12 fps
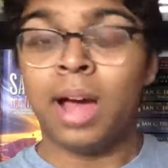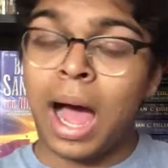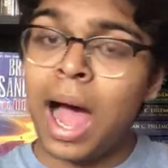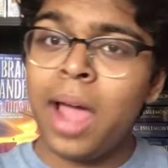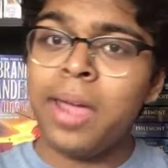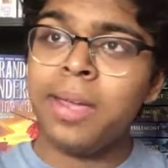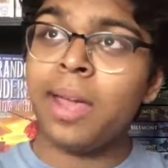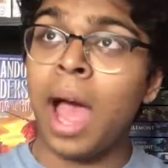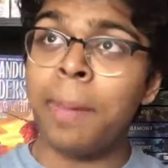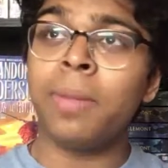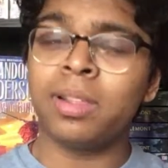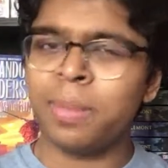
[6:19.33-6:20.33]
I,
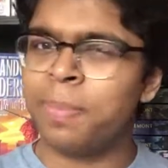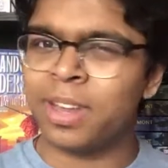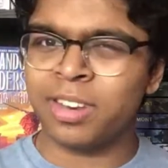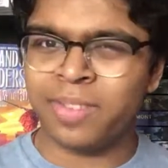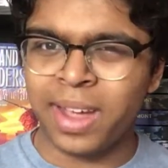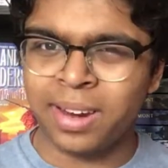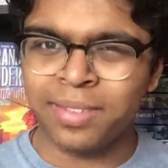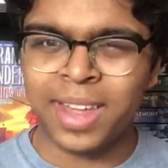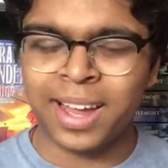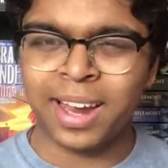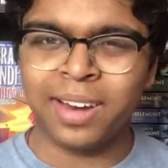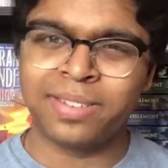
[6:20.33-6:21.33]
I'm not the biggest fan of
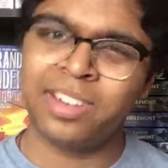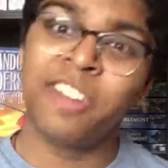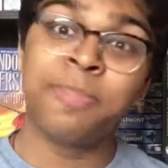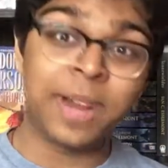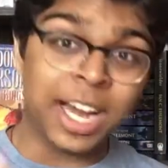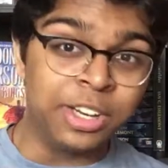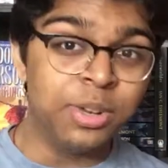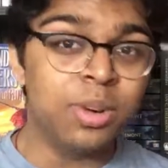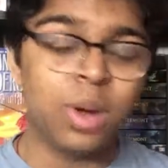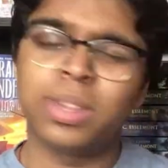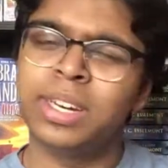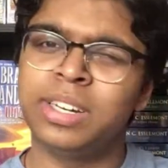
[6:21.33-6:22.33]
that kind of stuff, but I do
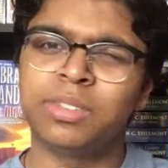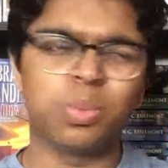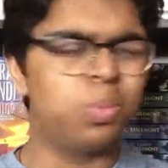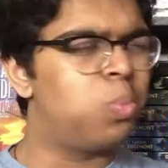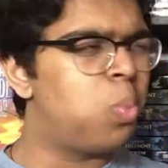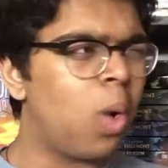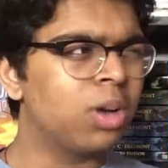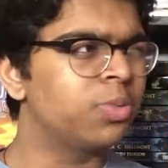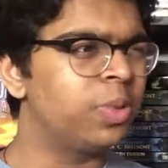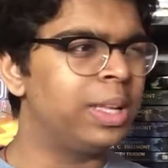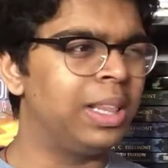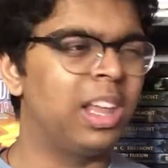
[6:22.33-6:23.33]
know that it's
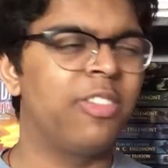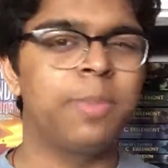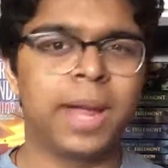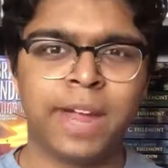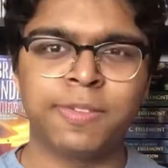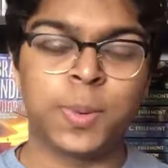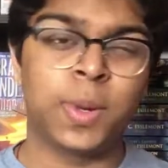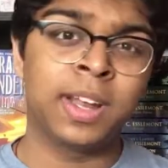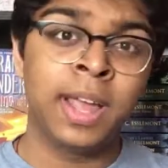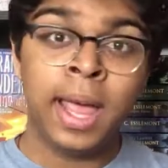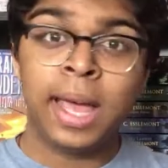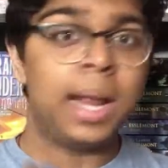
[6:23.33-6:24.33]
wonderfully loved by everyone,
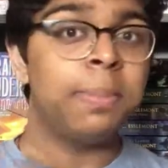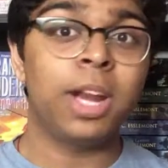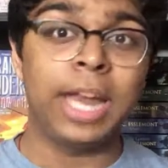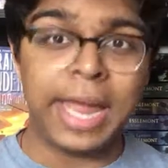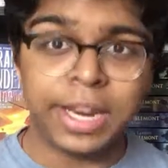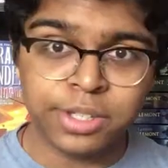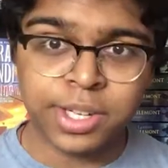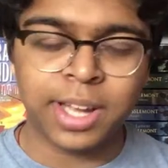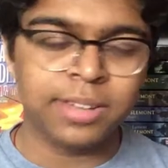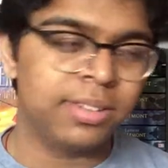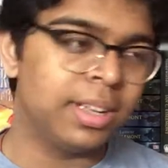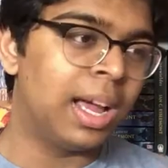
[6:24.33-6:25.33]
and I'm not a hater
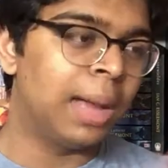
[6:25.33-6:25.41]
against it.